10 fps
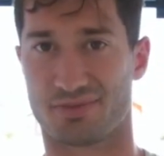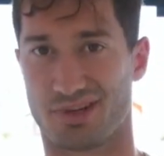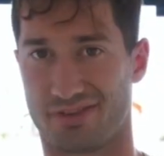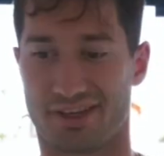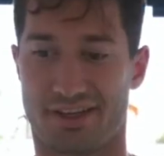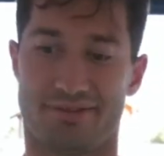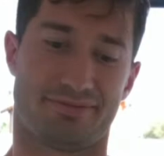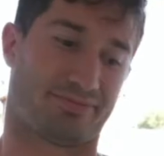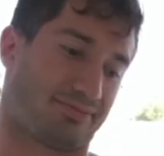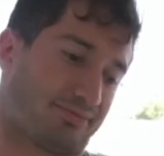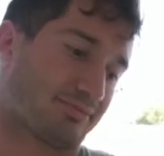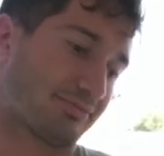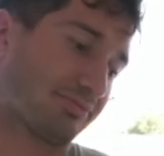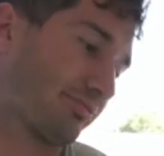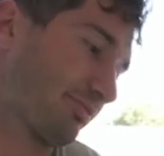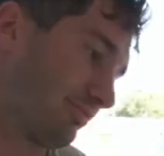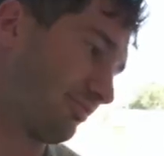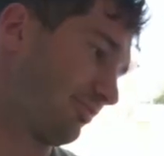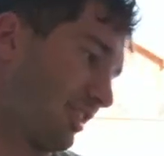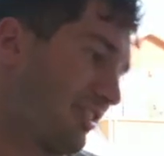perfect height.
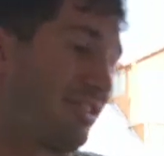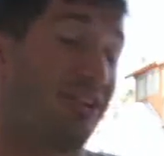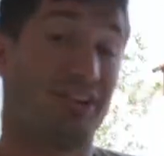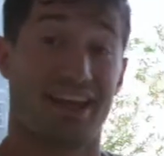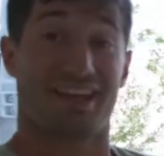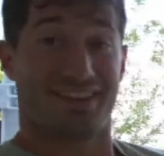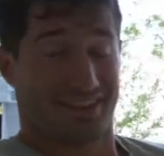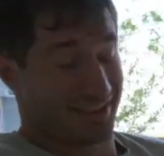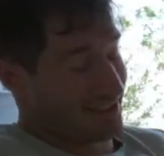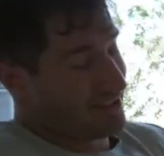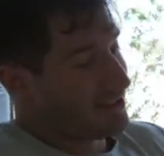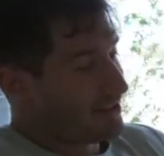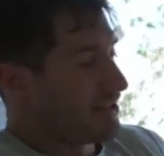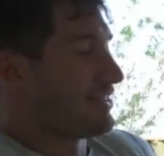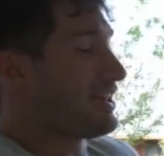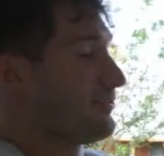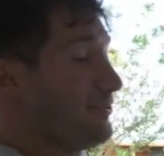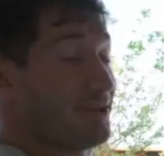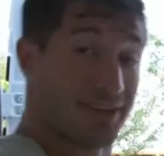The length, thankfully,